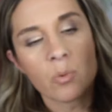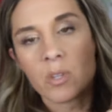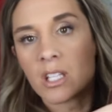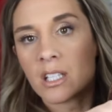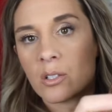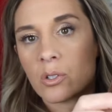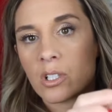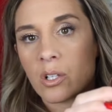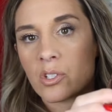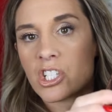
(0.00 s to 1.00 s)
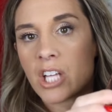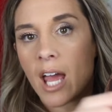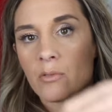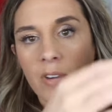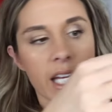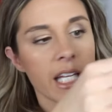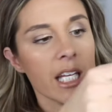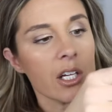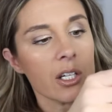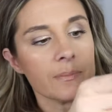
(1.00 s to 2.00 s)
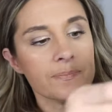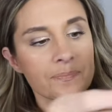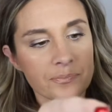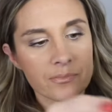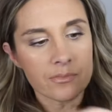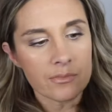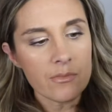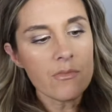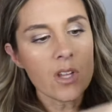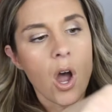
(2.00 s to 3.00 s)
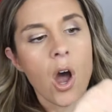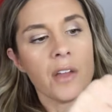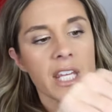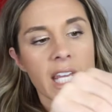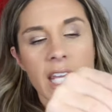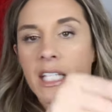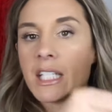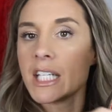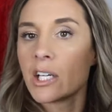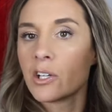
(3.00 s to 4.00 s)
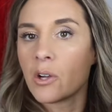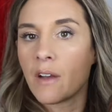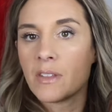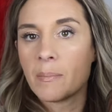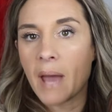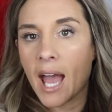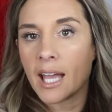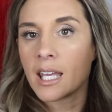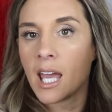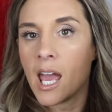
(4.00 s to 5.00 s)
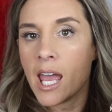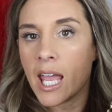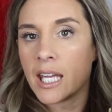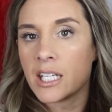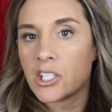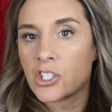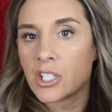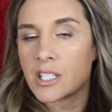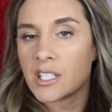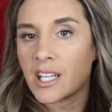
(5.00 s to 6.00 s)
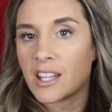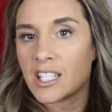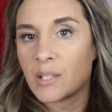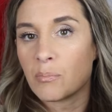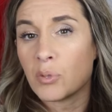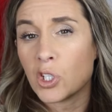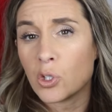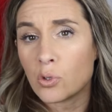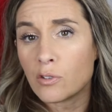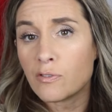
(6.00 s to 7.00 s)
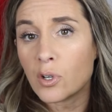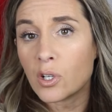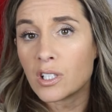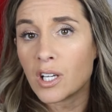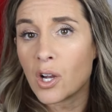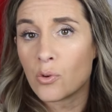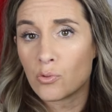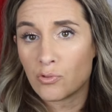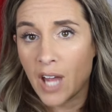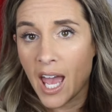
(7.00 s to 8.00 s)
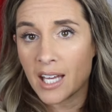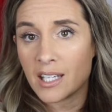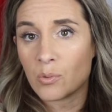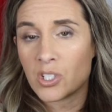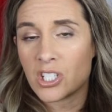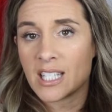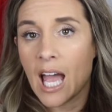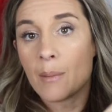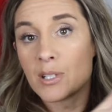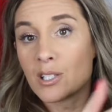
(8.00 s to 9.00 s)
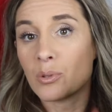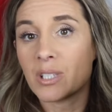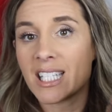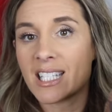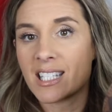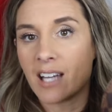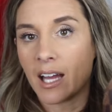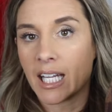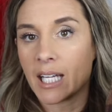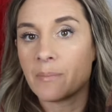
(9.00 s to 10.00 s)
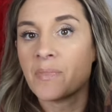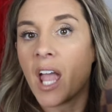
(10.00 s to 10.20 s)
with a little clochette right here. On the interior of the bag, it is just this beautiful red, which is absolutely stunning.